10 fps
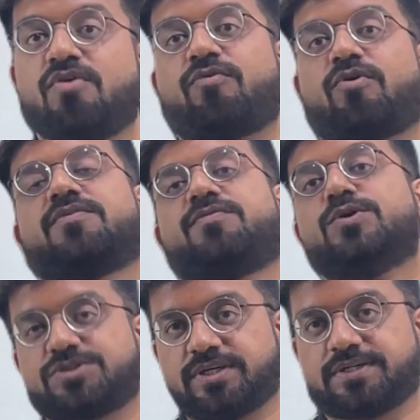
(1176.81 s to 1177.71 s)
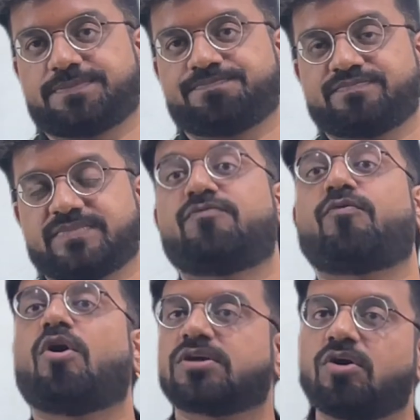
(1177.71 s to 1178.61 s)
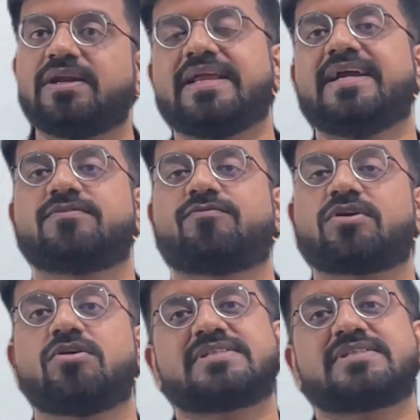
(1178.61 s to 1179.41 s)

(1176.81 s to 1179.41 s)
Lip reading: for the future. That what all